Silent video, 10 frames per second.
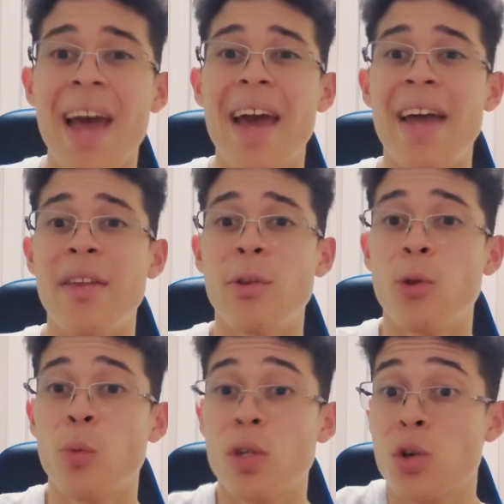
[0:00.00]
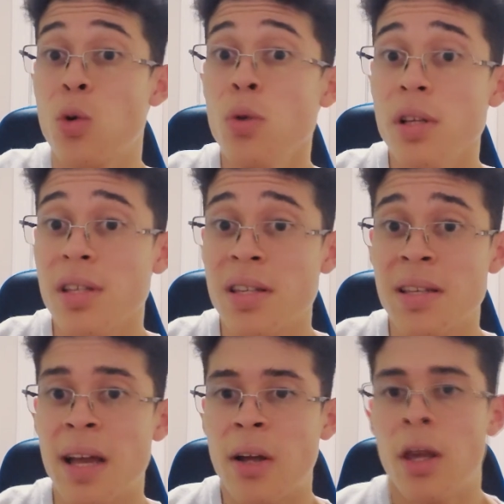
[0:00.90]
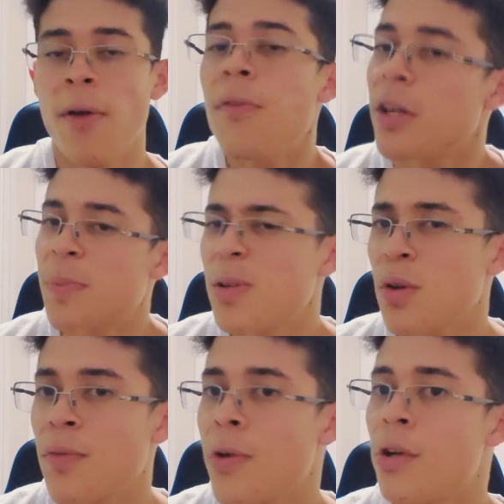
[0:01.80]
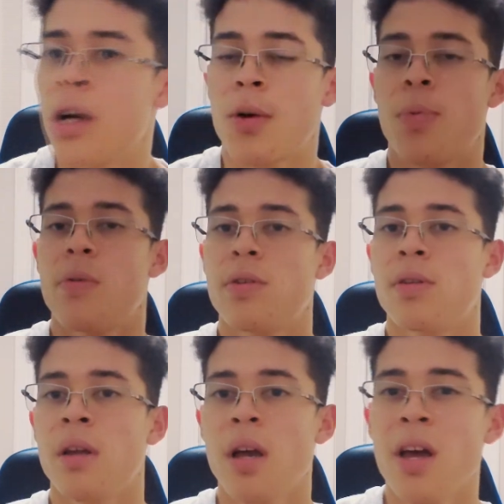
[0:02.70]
And what's coolest is that, especially if you're a younger person,